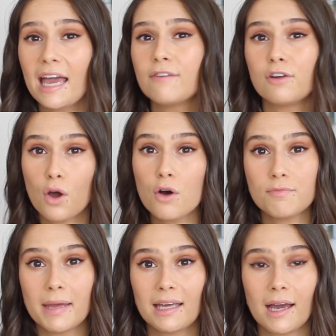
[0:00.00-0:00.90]
I have a lot of
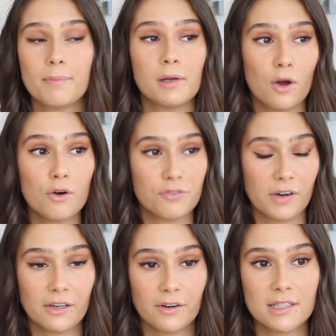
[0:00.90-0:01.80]
makeup, a lot of
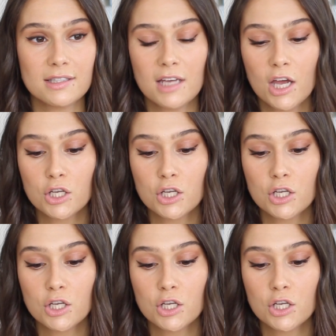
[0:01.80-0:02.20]
fragrance.